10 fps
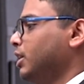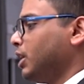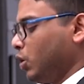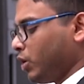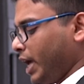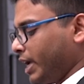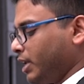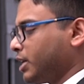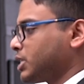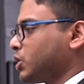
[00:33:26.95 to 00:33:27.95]
look like in
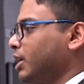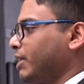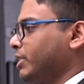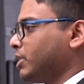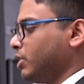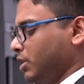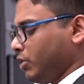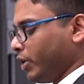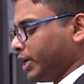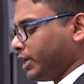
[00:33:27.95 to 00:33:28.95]
a crystallographic
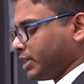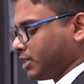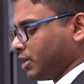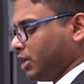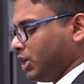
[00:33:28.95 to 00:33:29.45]
orientation.